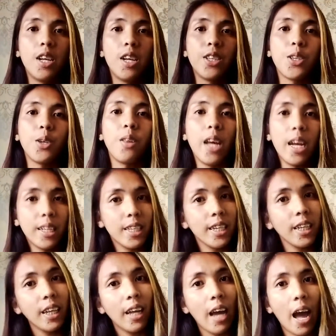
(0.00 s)
So that's
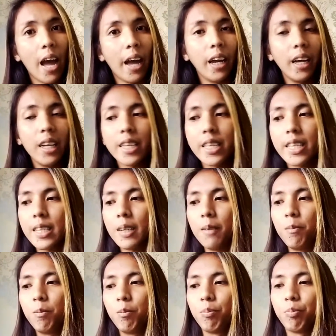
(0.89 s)
it guys.
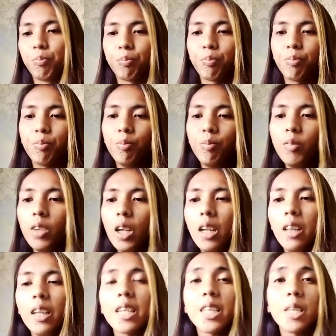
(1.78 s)

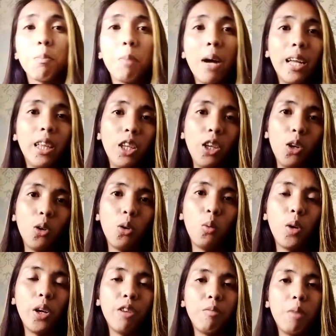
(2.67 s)
That's Patio,
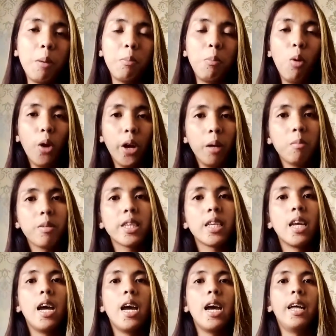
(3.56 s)
one of my
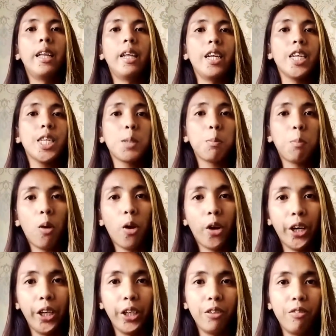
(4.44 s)
poems that is
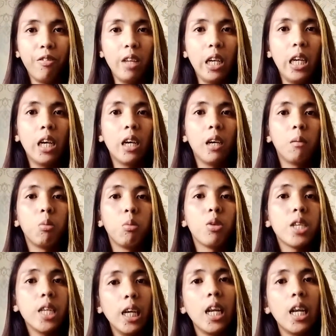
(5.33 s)
part of the uh,
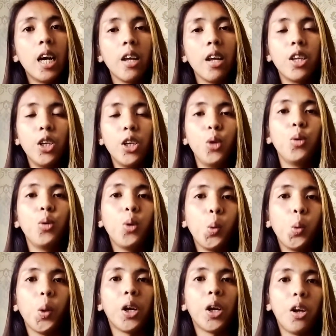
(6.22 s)
Busilak, the new
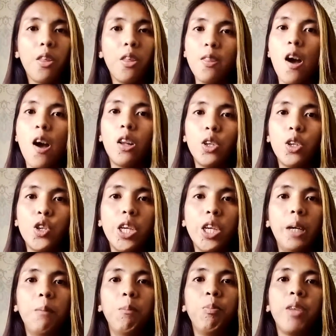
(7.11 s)
queer
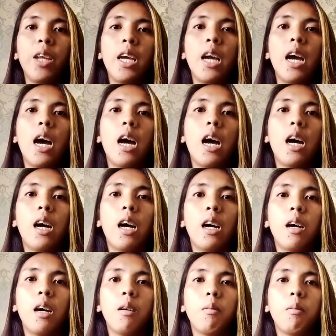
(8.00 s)
anthology
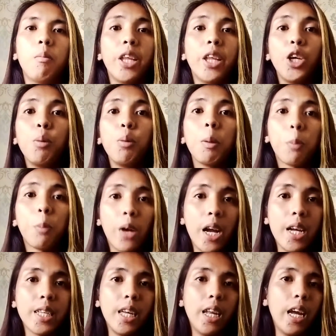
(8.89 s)
uh, by the UP
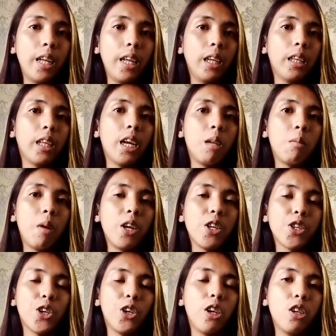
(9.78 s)
Press and edited by
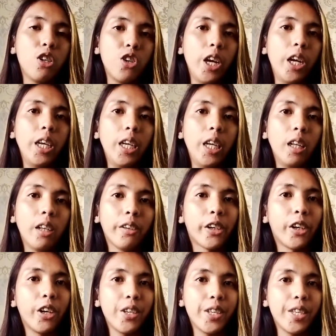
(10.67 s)
Sir J. Neil
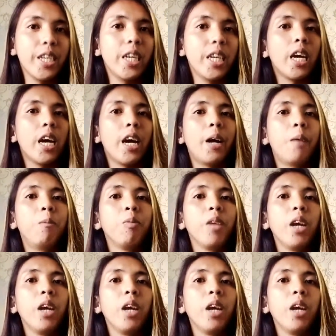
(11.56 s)
Garcia.